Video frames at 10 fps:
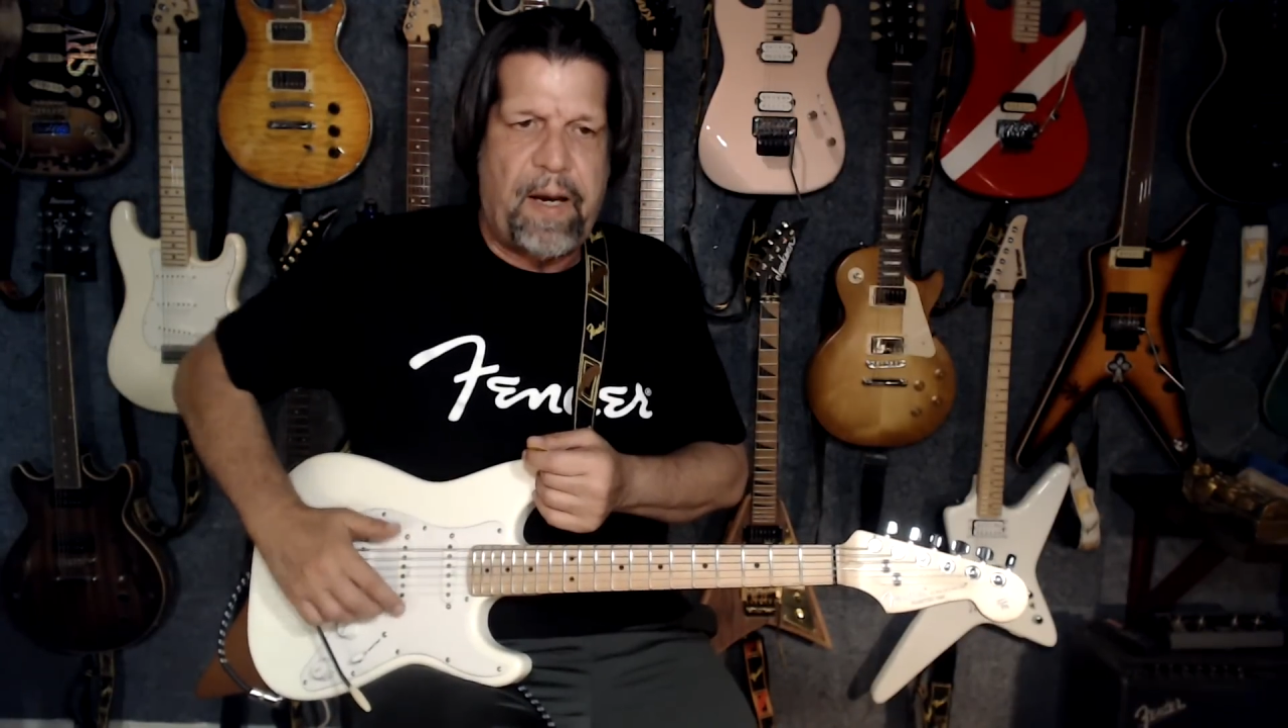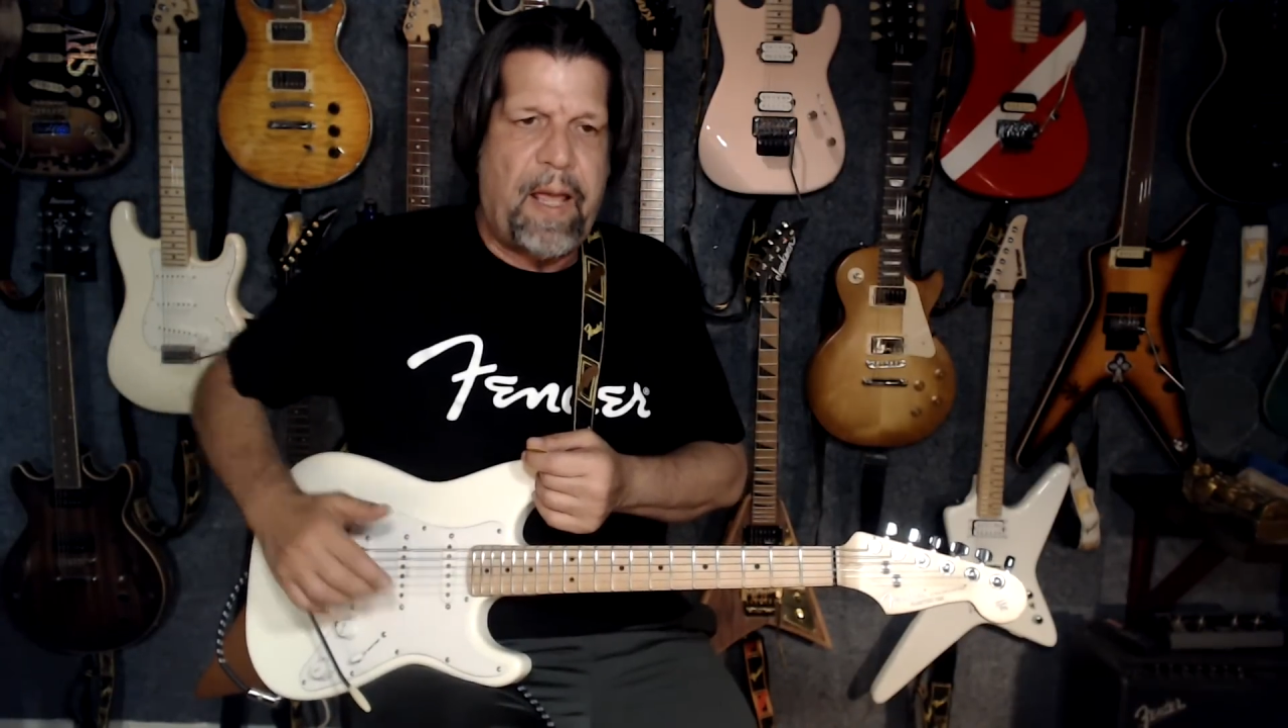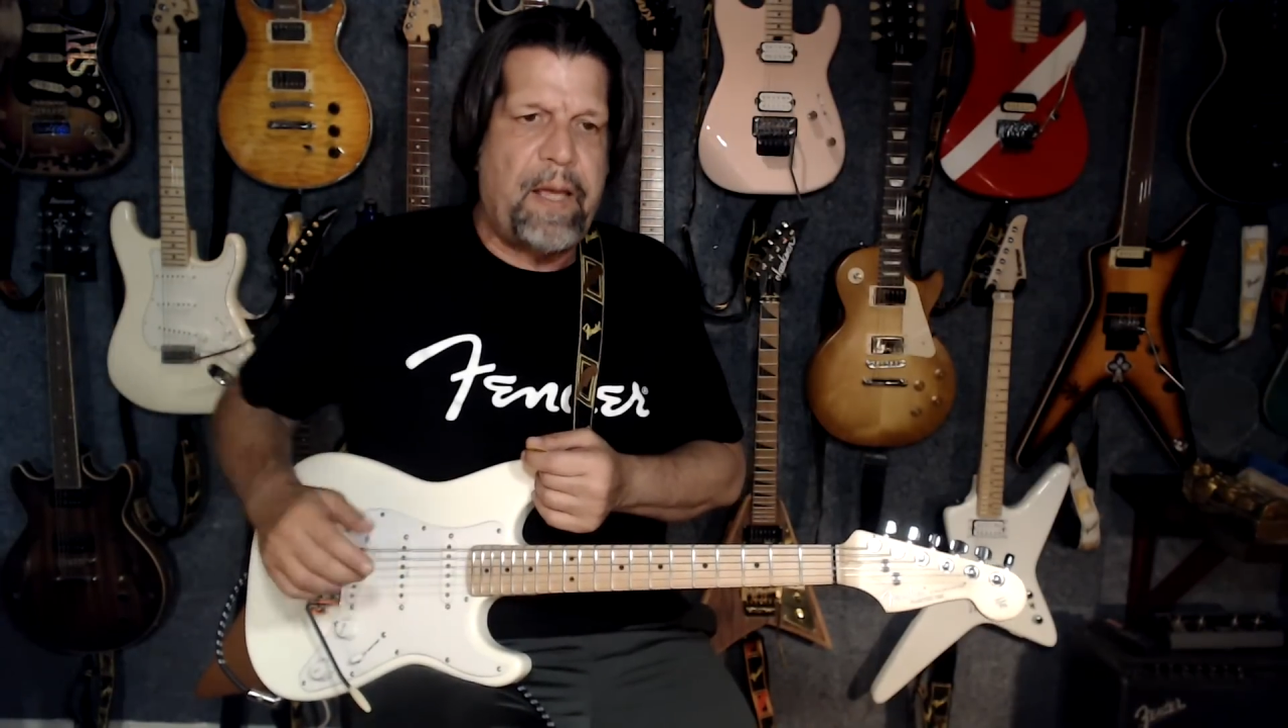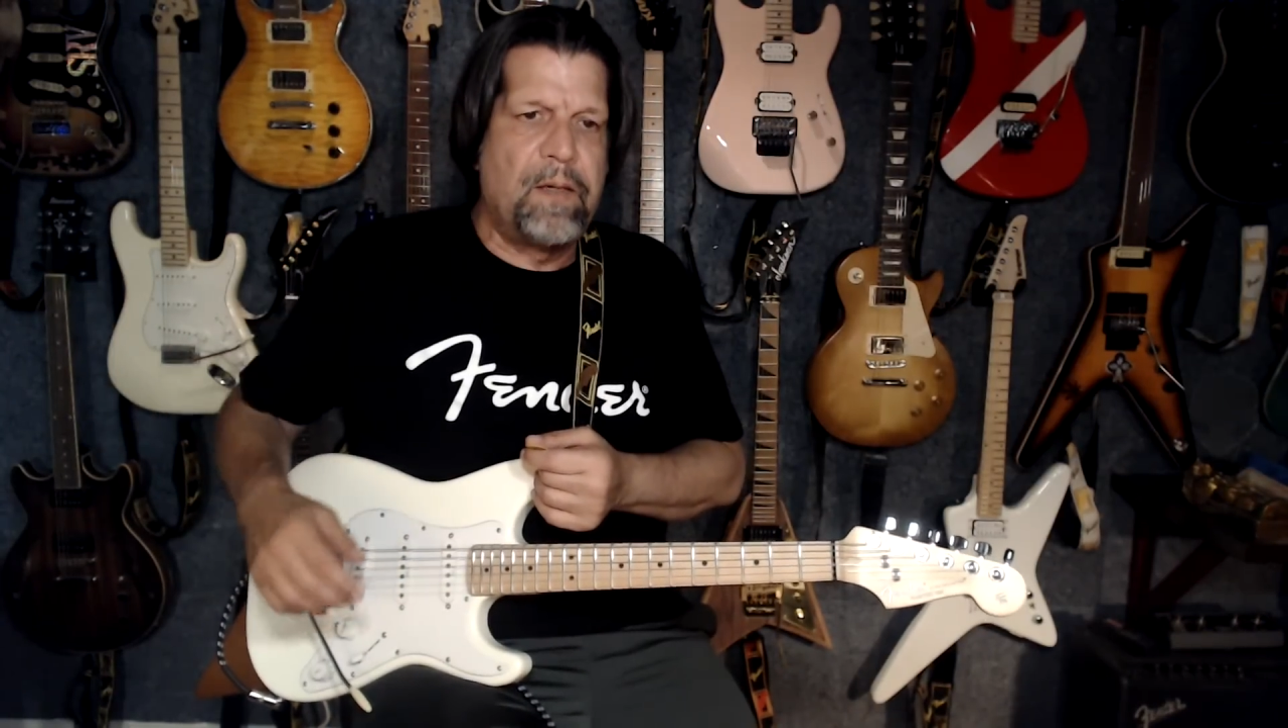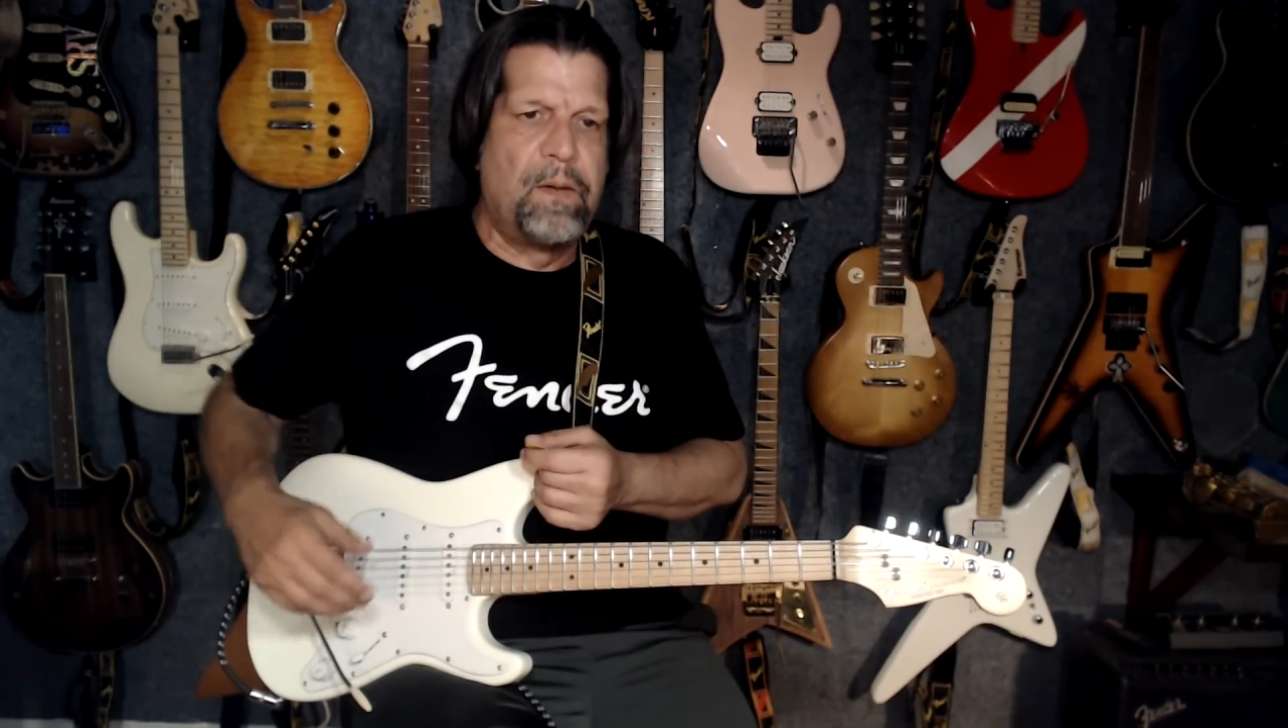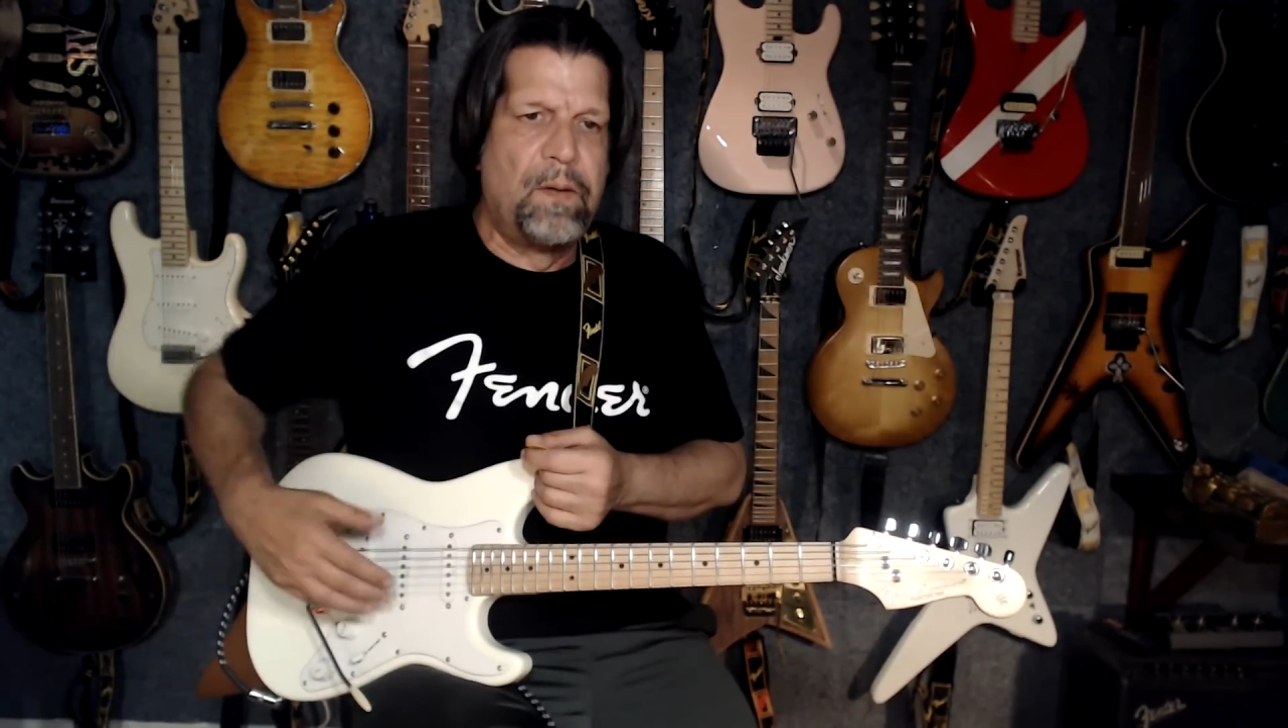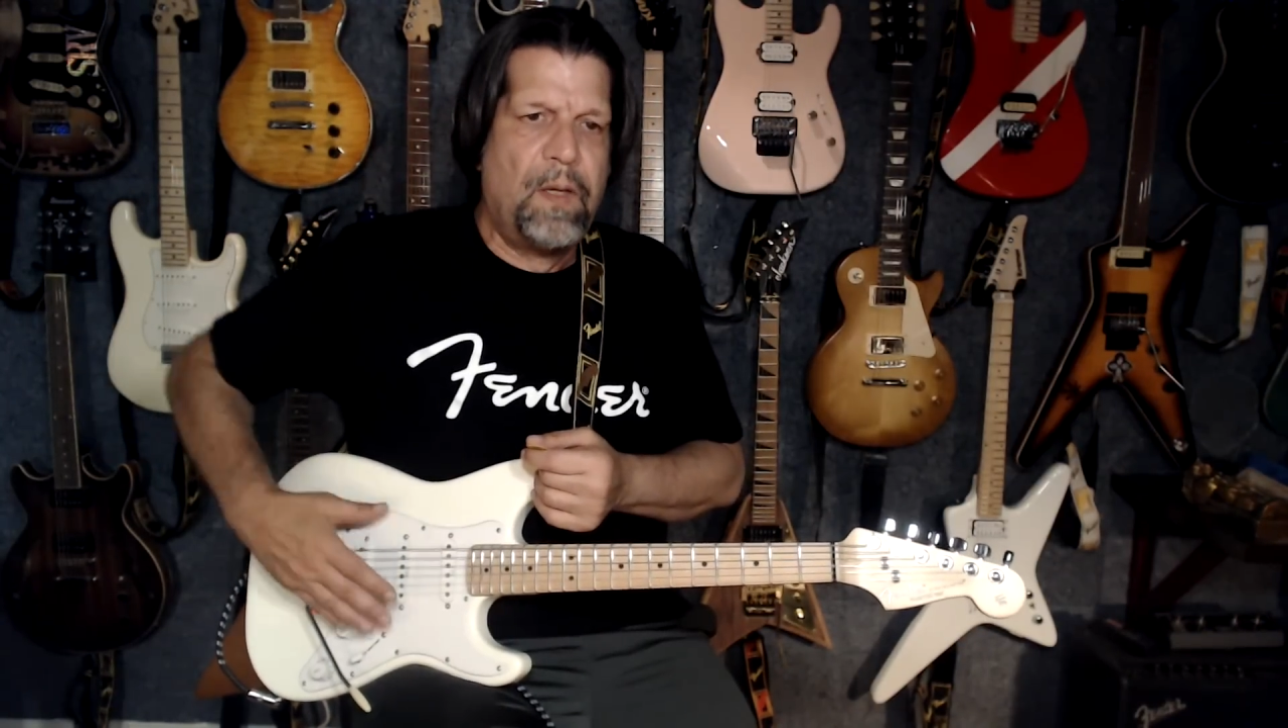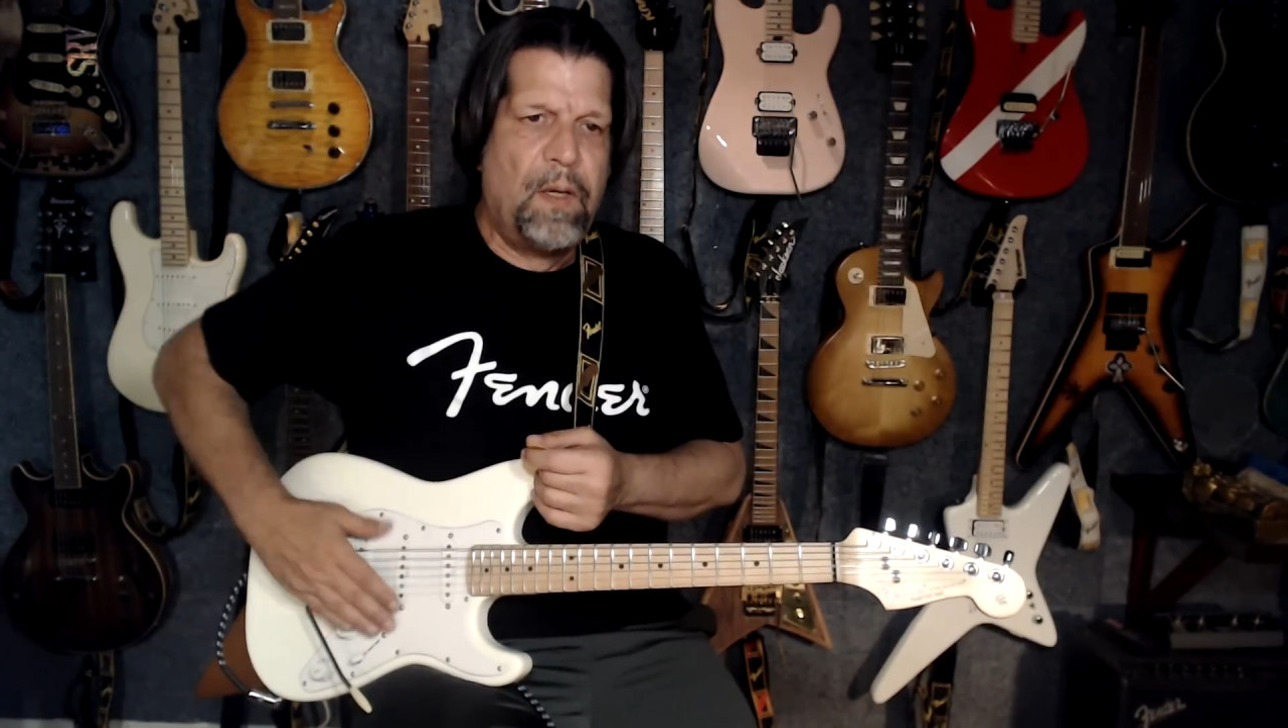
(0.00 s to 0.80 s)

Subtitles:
angle.